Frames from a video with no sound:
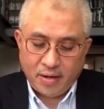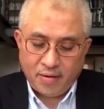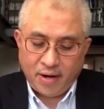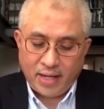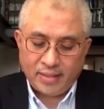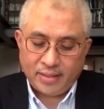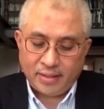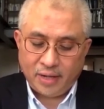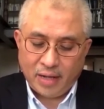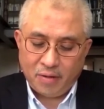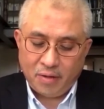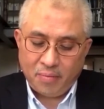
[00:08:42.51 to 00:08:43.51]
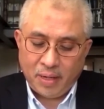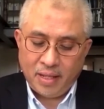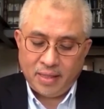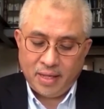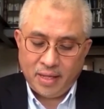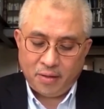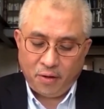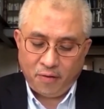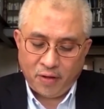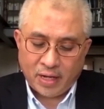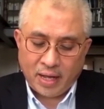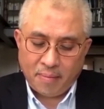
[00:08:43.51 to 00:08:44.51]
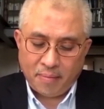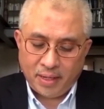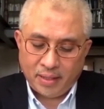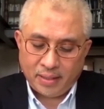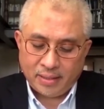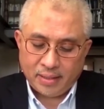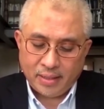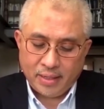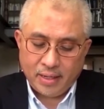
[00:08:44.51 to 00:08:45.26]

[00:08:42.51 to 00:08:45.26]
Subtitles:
rests on our ability to overcome this.